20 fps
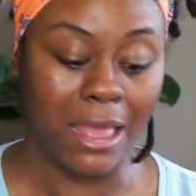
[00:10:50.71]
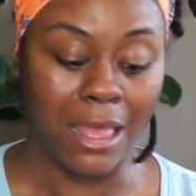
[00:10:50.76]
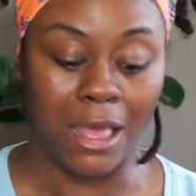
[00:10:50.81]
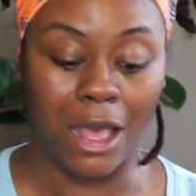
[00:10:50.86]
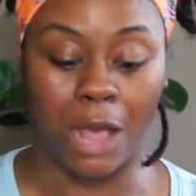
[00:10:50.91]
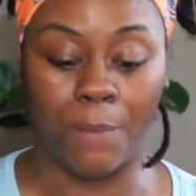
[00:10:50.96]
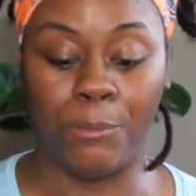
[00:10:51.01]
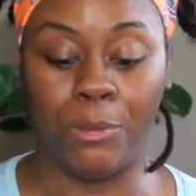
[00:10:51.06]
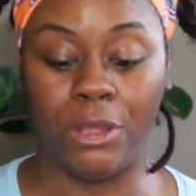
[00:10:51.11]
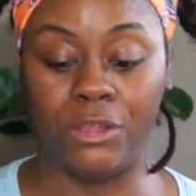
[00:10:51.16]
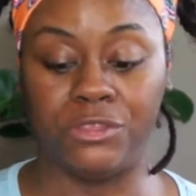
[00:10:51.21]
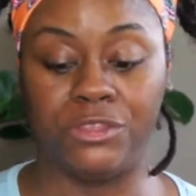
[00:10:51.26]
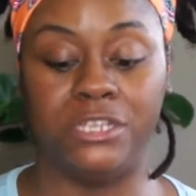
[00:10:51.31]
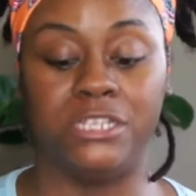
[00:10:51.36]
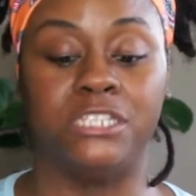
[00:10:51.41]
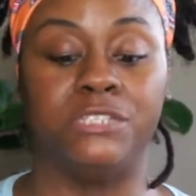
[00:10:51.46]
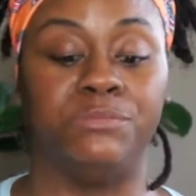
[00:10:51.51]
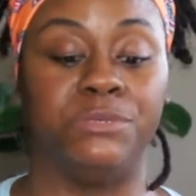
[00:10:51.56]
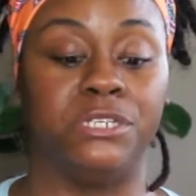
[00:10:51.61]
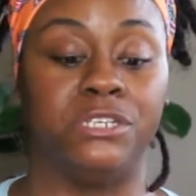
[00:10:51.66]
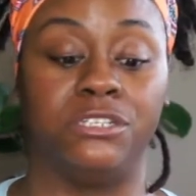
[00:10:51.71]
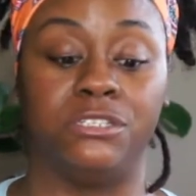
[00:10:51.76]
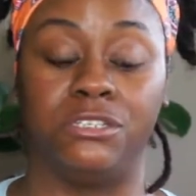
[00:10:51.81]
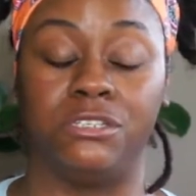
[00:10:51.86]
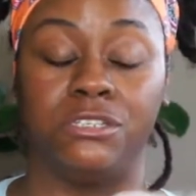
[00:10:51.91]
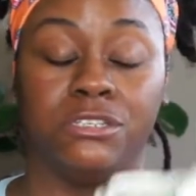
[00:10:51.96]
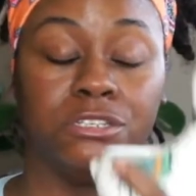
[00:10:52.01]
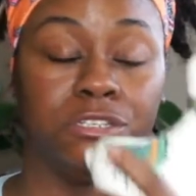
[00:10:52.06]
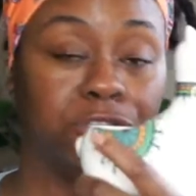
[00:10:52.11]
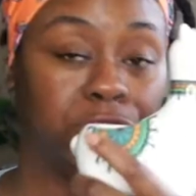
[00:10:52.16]
I bought this because
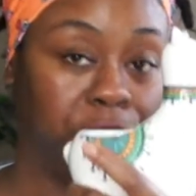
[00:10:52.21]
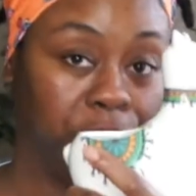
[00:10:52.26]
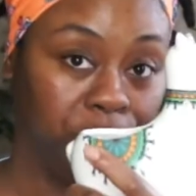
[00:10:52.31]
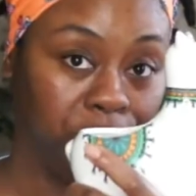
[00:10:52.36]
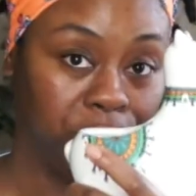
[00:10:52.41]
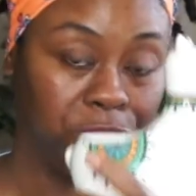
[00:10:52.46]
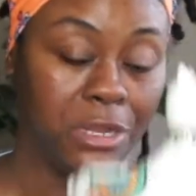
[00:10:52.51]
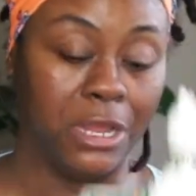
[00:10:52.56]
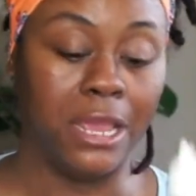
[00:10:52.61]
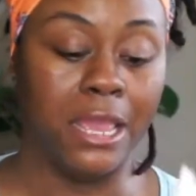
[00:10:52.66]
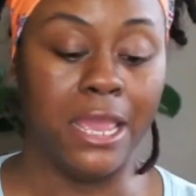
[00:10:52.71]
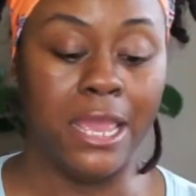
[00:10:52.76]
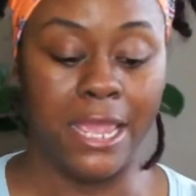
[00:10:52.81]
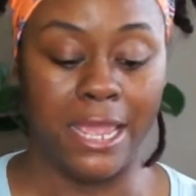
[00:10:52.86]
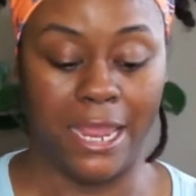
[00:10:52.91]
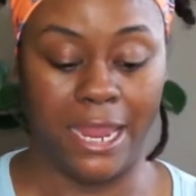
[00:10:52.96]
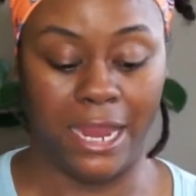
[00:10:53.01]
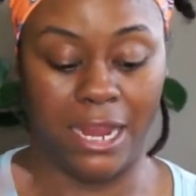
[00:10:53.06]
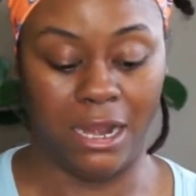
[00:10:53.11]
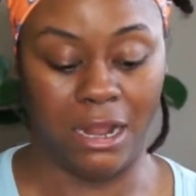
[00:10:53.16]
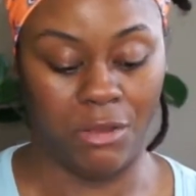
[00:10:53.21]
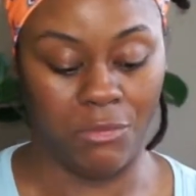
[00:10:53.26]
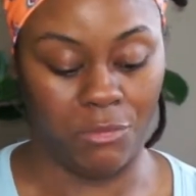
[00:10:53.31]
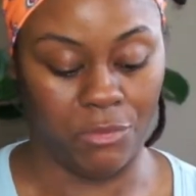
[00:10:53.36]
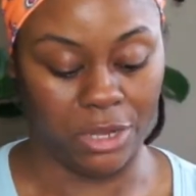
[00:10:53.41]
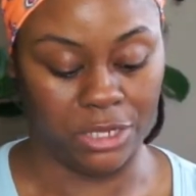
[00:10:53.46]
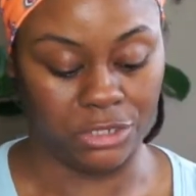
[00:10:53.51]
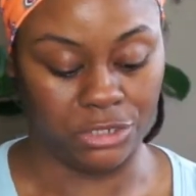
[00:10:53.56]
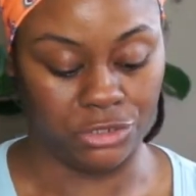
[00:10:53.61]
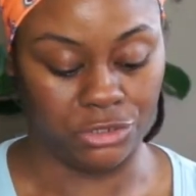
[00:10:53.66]
this is cute, and I
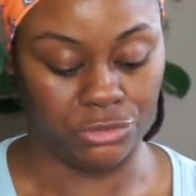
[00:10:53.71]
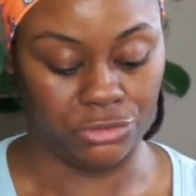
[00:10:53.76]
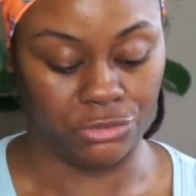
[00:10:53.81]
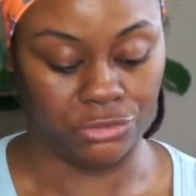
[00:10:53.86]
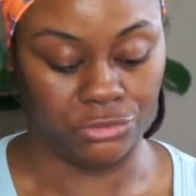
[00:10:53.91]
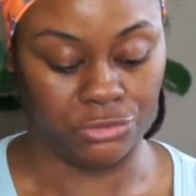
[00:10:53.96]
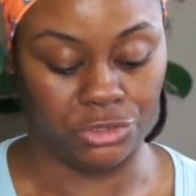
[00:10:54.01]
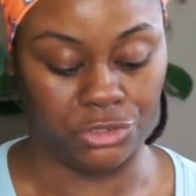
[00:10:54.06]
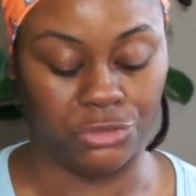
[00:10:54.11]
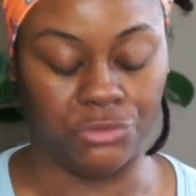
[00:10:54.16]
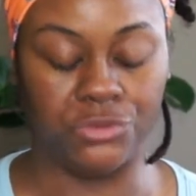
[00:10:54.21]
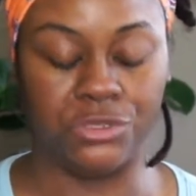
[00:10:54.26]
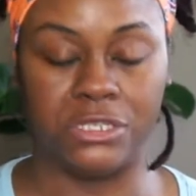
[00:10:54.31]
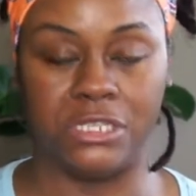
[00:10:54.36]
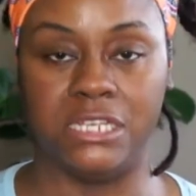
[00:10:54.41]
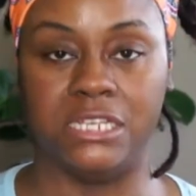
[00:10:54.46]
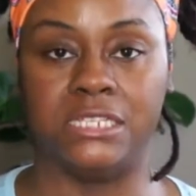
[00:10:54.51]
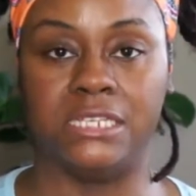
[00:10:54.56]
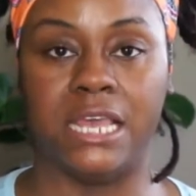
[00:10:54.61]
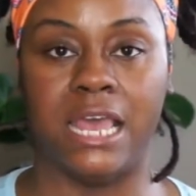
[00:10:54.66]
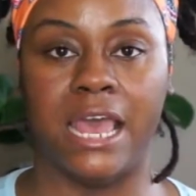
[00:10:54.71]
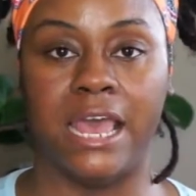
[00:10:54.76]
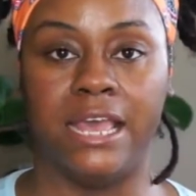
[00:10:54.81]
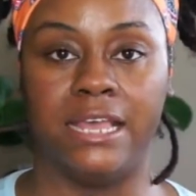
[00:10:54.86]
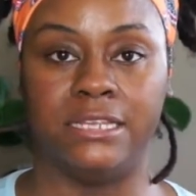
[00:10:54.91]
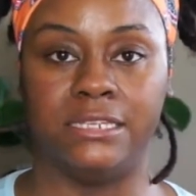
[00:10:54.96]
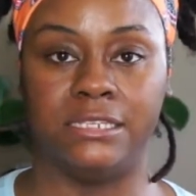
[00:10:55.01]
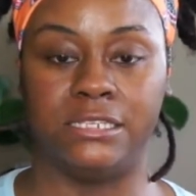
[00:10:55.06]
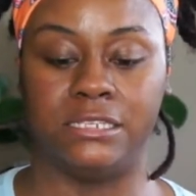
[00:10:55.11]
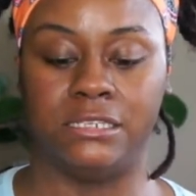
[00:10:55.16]
want to use this
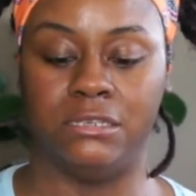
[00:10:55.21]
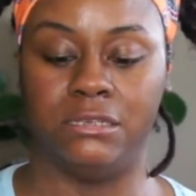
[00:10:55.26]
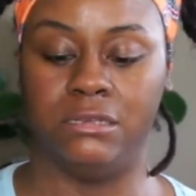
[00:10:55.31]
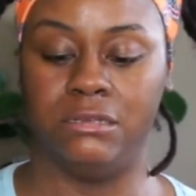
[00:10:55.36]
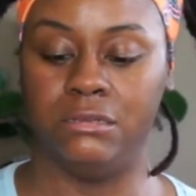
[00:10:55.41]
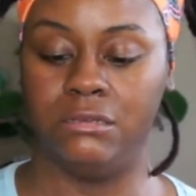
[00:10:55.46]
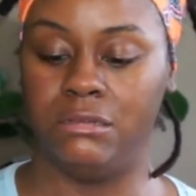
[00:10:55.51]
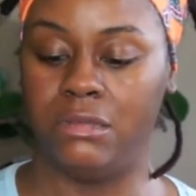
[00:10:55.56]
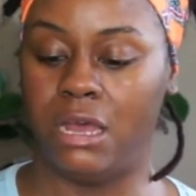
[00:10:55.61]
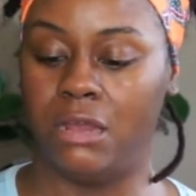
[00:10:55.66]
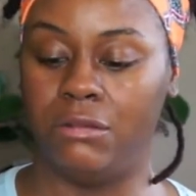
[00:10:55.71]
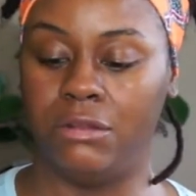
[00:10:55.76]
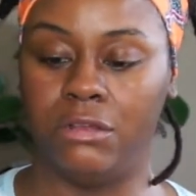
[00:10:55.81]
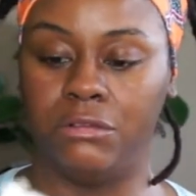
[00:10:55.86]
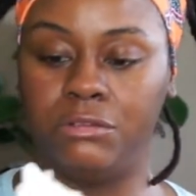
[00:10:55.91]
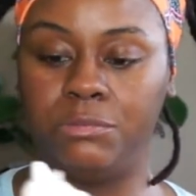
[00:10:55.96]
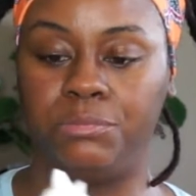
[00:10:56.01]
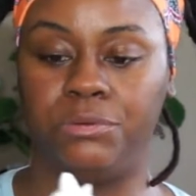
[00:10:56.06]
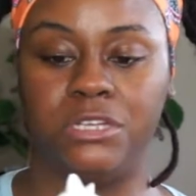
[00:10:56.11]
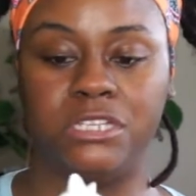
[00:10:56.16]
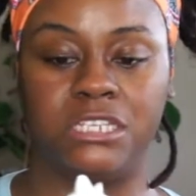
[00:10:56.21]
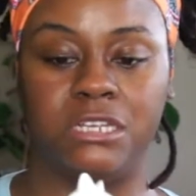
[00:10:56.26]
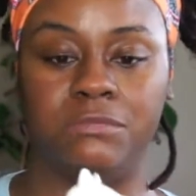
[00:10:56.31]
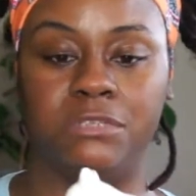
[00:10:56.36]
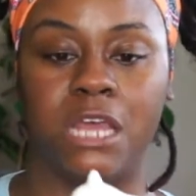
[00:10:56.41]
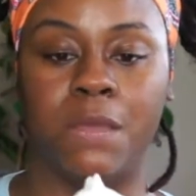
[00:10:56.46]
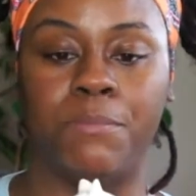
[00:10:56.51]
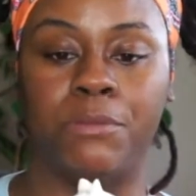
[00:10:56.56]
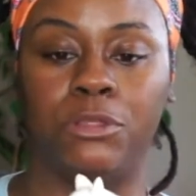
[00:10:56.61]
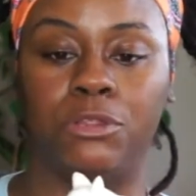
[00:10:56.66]
as, I don't know, put some
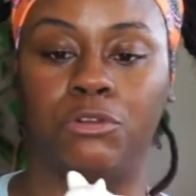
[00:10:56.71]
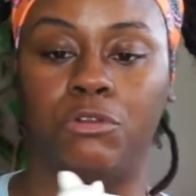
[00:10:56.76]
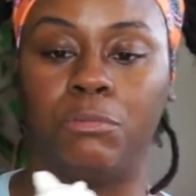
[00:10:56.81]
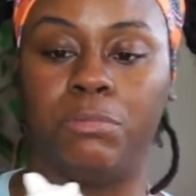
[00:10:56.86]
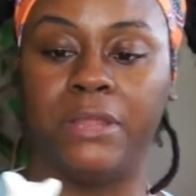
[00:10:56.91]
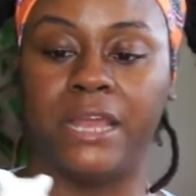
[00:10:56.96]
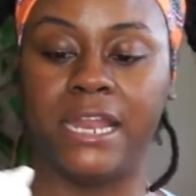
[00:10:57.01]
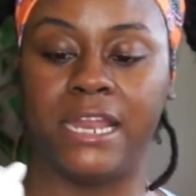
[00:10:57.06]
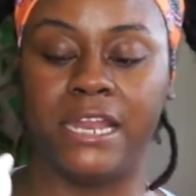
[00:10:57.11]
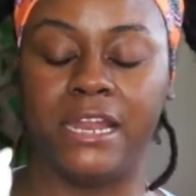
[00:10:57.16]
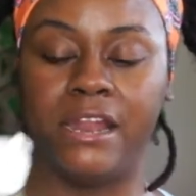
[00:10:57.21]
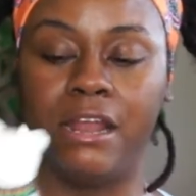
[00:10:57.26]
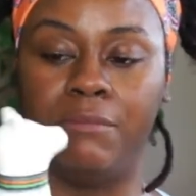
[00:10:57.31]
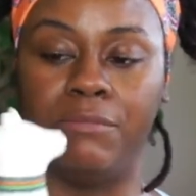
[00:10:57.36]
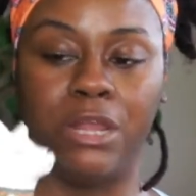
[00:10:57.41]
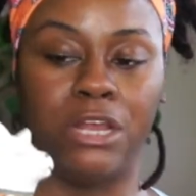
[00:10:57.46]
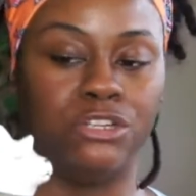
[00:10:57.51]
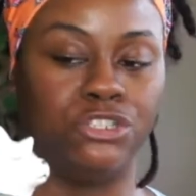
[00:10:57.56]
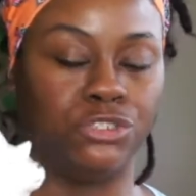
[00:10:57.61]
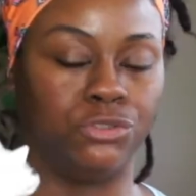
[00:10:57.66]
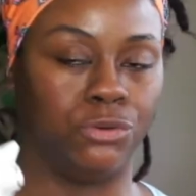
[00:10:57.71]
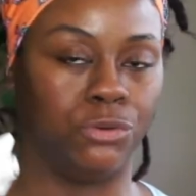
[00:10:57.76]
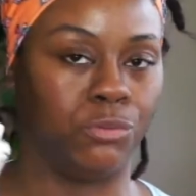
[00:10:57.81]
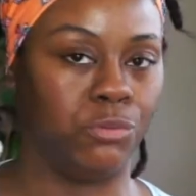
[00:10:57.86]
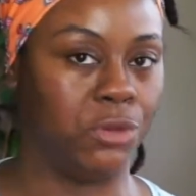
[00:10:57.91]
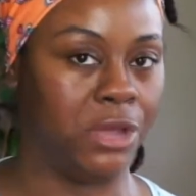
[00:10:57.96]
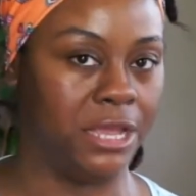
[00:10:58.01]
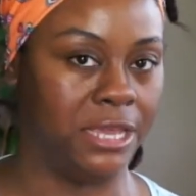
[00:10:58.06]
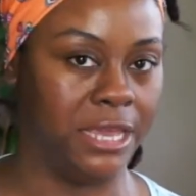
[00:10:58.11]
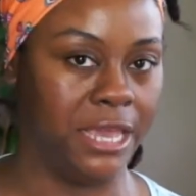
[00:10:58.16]
type of little plant in it. I'm not sure
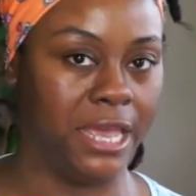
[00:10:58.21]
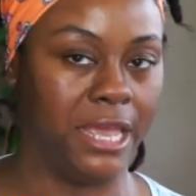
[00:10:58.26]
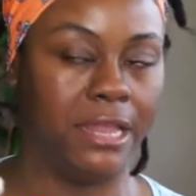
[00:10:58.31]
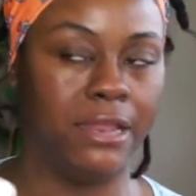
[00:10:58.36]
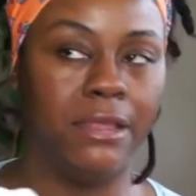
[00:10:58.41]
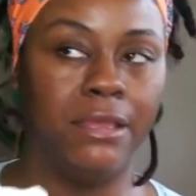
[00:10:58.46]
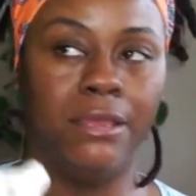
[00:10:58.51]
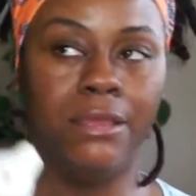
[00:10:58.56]
what yet,